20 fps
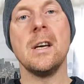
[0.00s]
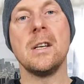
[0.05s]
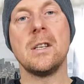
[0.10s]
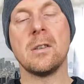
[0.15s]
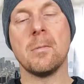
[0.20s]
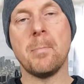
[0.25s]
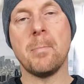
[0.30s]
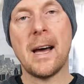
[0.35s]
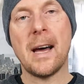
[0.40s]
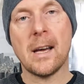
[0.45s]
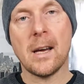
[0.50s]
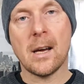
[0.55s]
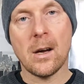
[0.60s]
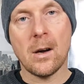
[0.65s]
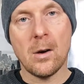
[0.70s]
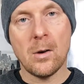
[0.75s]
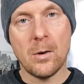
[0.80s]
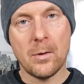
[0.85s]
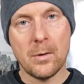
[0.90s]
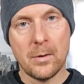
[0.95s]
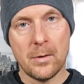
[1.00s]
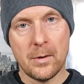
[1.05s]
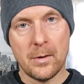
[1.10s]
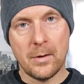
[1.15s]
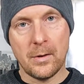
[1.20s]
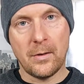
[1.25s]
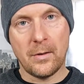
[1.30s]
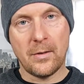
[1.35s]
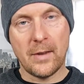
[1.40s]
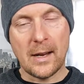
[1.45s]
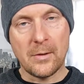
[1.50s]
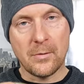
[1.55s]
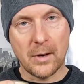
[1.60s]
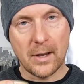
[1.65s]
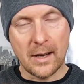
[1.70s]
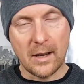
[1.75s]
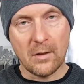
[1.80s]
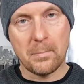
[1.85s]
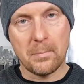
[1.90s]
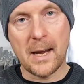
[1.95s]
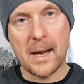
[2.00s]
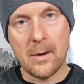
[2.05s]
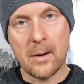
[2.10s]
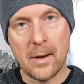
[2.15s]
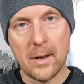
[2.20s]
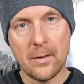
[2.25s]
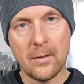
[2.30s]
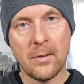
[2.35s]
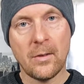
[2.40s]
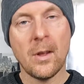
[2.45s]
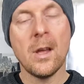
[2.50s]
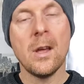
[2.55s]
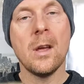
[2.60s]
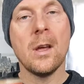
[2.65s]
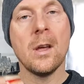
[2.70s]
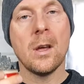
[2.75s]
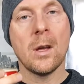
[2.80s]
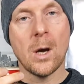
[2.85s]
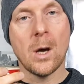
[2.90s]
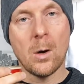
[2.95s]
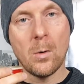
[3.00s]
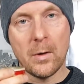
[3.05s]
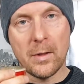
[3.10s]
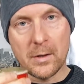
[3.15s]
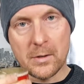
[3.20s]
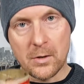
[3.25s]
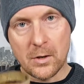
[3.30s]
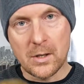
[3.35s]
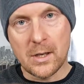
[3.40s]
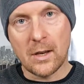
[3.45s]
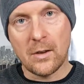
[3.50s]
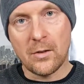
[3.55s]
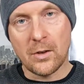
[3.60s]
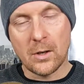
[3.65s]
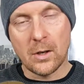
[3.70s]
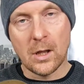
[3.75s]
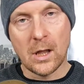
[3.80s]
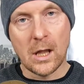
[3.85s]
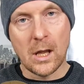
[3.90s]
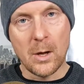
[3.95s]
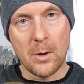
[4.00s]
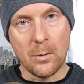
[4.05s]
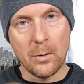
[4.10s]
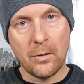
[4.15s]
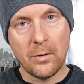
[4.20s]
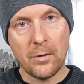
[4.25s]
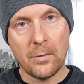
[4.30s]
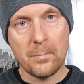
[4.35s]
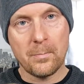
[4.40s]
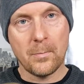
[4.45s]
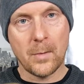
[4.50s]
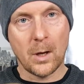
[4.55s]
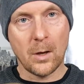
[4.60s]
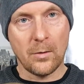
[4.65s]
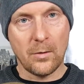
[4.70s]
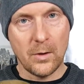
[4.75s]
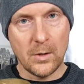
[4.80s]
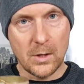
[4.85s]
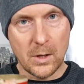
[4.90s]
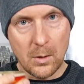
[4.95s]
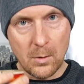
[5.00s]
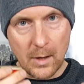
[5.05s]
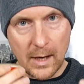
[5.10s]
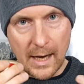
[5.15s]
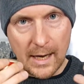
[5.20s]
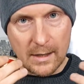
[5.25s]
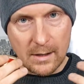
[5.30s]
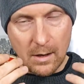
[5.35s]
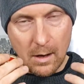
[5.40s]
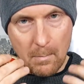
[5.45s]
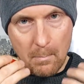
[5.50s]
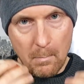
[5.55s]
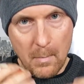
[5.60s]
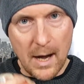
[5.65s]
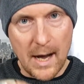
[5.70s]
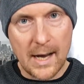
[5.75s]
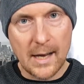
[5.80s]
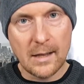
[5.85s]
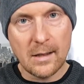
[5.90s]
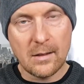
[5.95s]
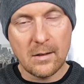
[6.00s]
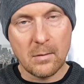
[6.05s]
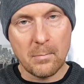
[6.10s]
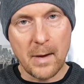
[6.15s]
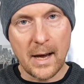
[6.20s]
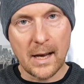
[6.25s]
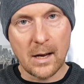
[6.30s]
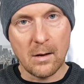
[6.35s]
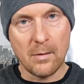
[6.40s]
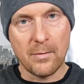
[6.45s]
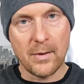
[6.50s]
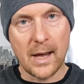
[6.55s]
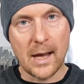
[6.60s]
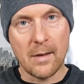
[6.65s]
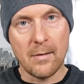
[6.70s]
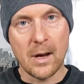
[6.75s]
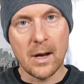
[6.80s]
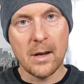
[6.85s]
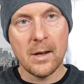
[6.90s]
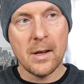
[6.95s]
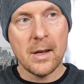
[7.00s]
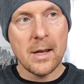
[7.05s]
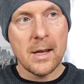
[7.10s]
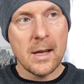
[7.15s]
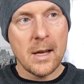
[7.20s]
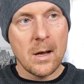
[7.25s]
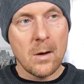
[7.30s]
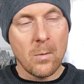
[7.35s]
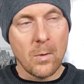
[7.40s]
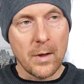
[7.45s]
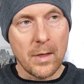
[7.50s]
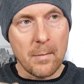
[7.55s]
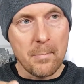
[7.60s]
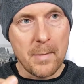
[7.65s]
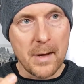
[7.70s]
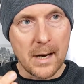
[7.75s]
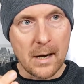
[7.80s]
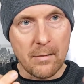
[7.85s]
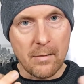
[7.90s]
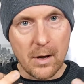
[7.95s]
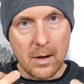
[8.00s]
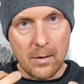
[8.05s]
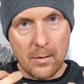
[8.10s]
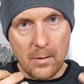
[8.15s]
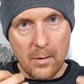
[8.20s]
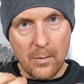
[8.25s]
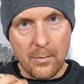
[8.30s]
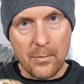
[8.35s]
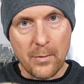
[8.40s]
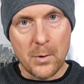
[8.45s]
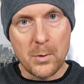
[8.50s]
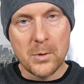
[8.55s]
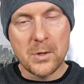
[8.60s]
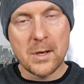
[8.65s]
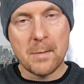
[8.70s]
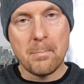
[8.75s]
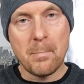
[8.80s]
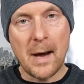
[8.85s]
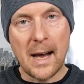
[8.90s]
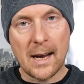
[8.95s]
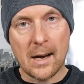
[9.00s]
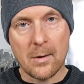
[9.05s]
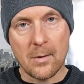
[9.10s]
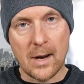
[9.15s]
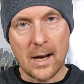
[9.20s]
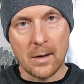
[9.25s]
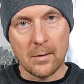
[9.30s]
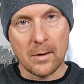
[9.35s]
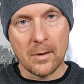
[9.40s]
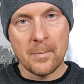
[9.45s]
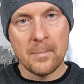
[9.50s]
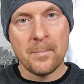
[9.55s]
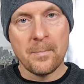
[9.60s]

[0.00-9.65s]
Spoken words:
tobacco-centric experience, go with the traditional loose, because you do get a mild tobacco flavor with a bit of a fruity background.